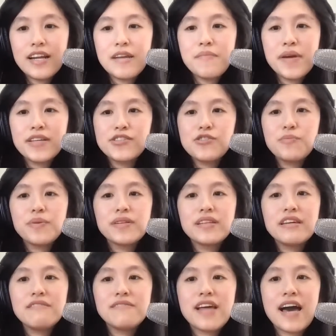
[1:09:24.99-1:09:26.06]
It makes you
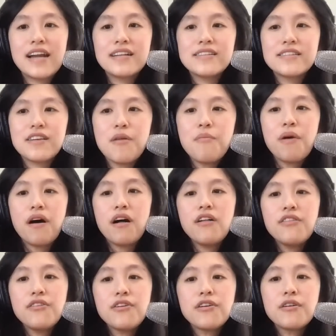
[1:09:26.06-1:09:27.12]
believe that some
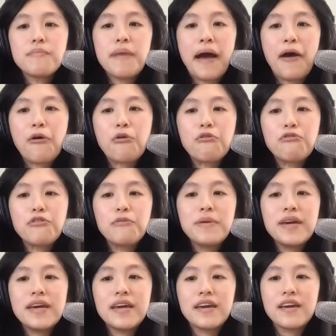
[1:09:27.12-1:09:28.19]
other powerful
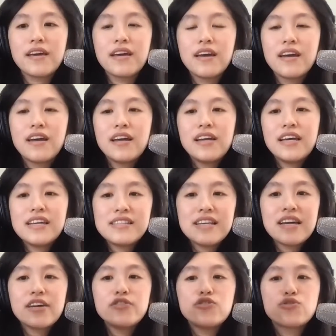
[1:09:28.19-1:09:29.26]
being is
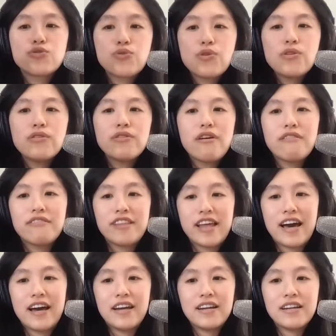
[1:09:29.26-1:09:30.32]
in control of all of
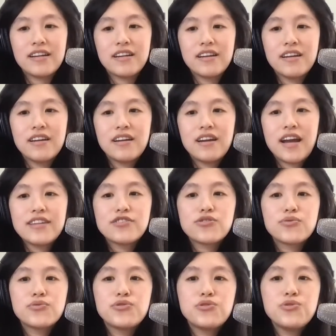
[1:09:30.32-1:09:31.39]
that. And
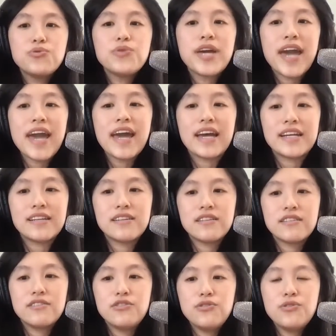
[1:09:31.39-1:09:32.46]
so you can't,
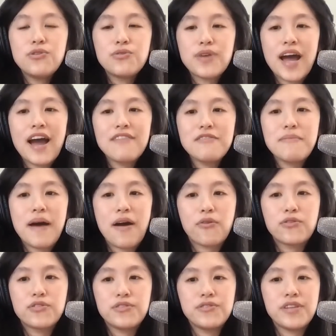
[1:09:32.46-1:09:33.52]
you don't have the
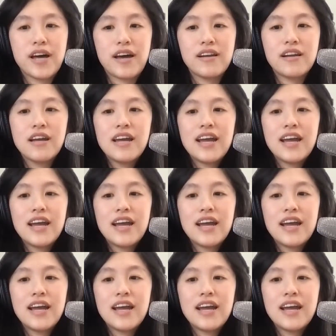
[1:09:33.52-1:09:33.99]
power to do that.